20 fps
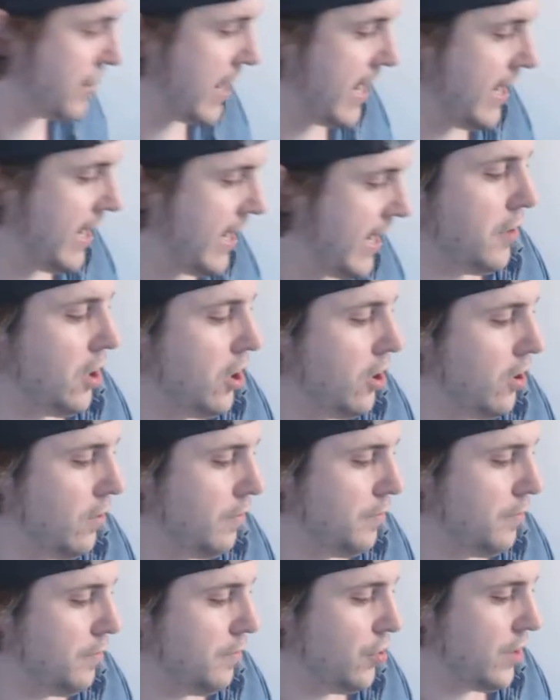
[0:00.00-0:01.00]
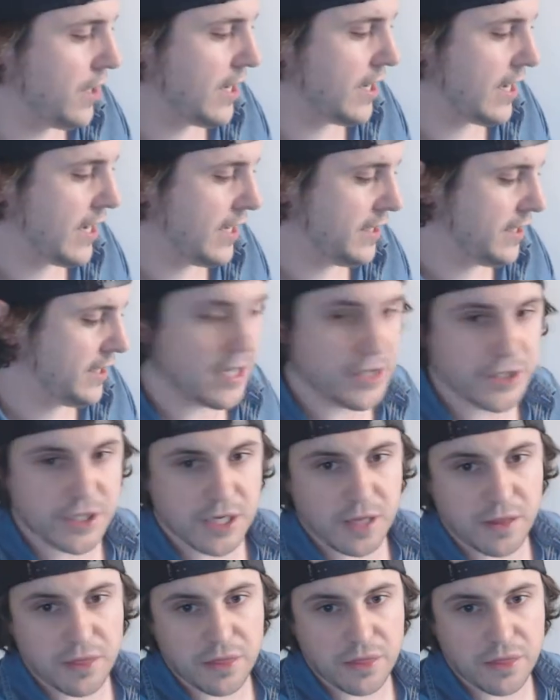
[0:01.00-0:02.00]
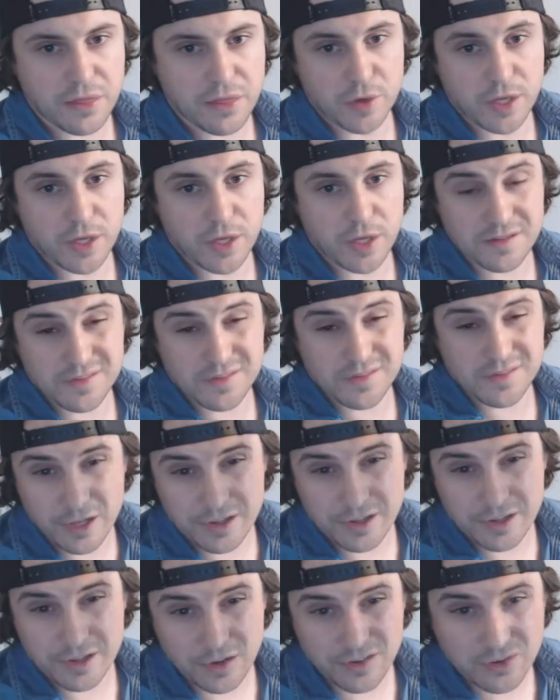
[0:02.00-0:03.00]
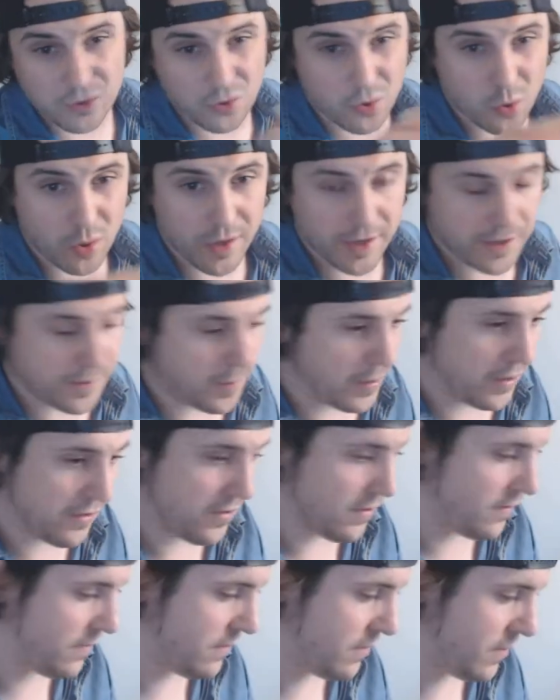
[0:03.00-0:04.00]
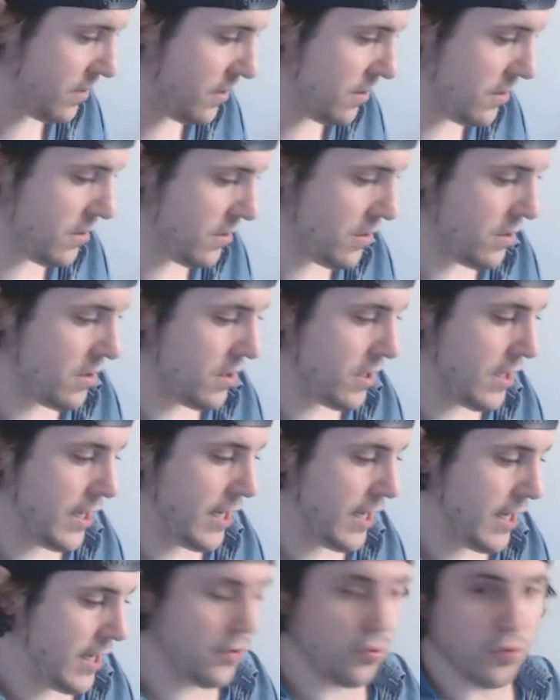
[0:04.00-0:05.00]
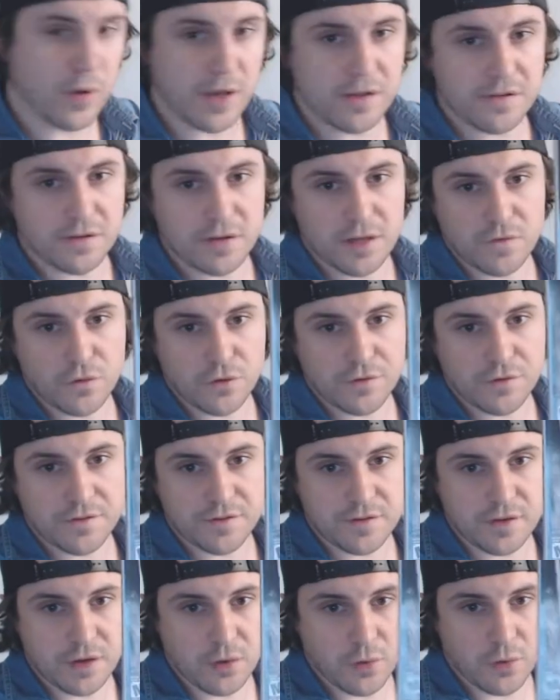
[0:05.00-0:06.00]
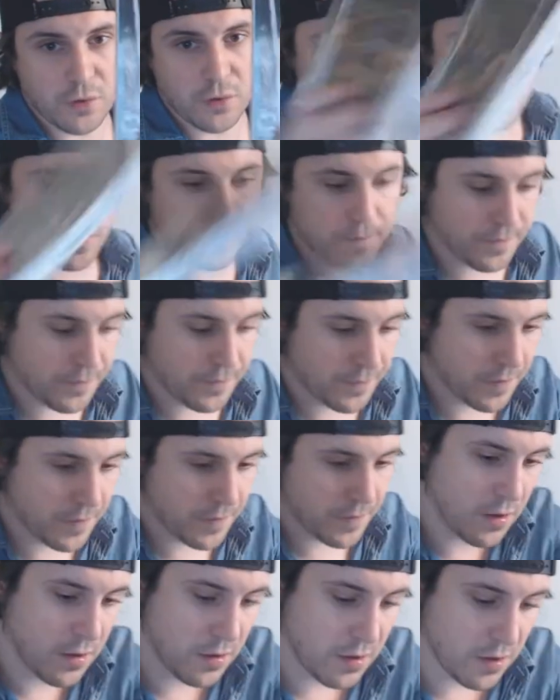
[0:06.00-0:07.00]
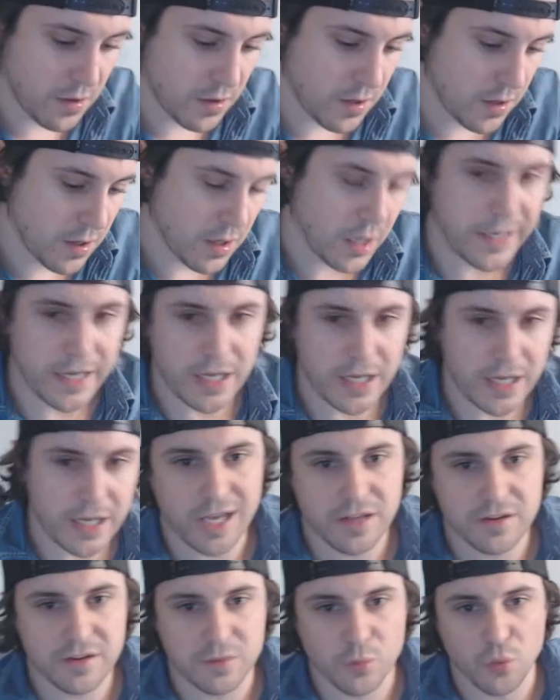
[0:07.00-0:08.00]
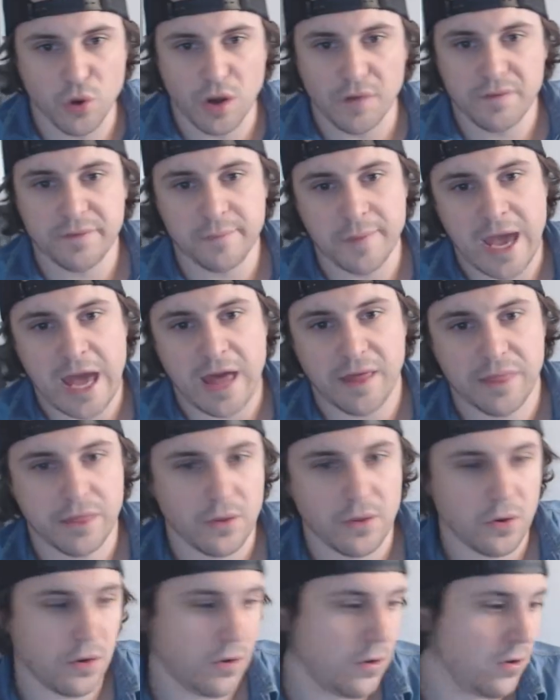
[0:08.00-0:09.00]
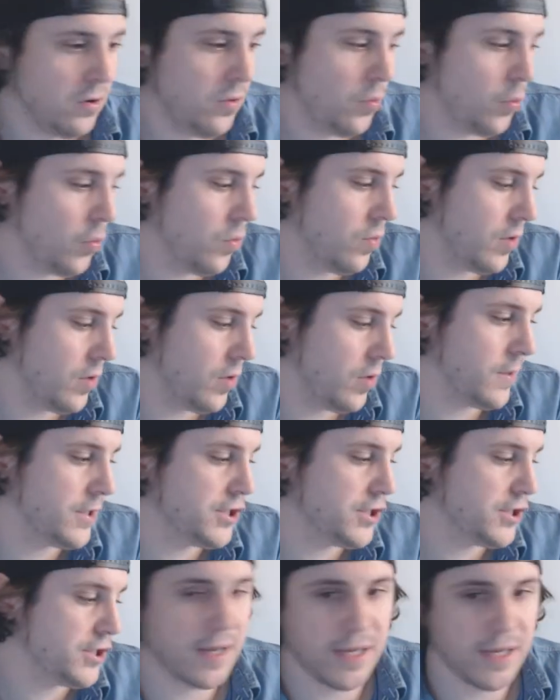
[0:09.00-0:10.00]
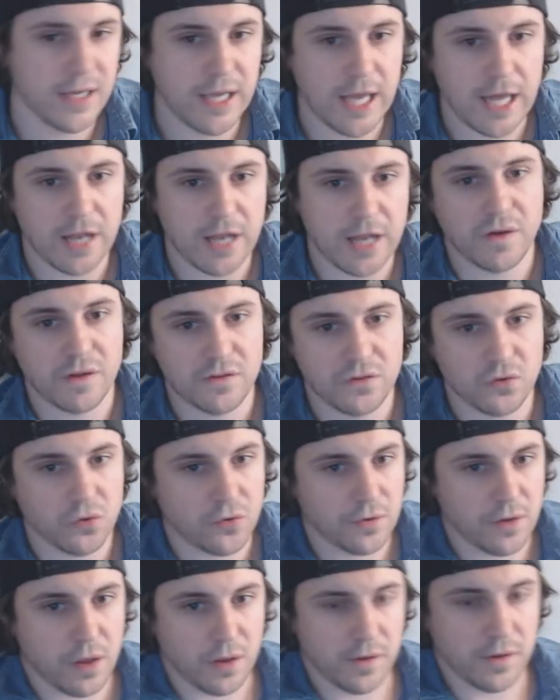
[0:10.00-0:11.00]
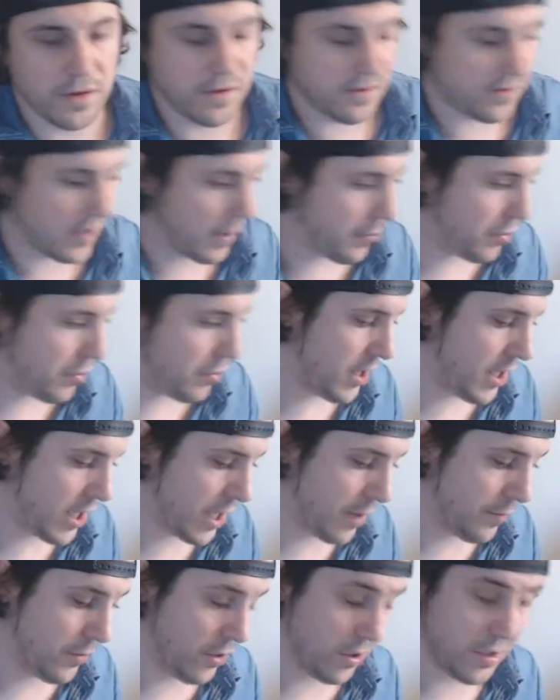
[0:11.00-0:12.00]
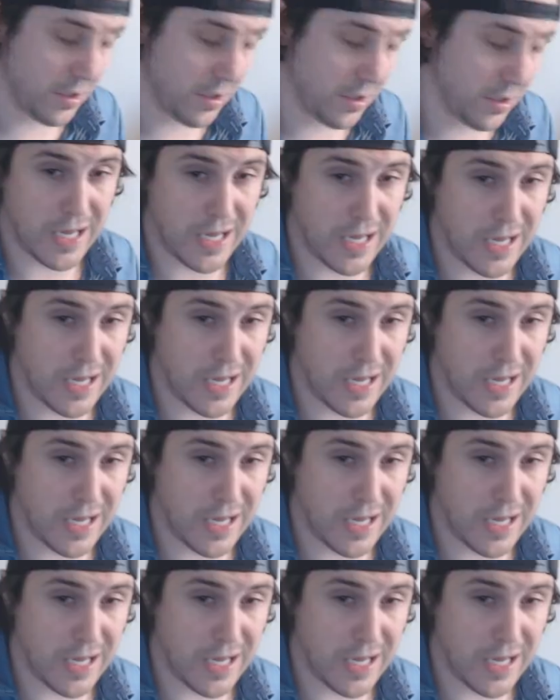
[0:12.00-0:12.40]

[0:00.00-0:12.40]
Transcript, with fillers: Dragon Ball Budokai Tenkaichi 3. This one is also quite expensive. And Resident Evil 0. I did like some rough math on how much I could get if I sold all these separately, and I'm looking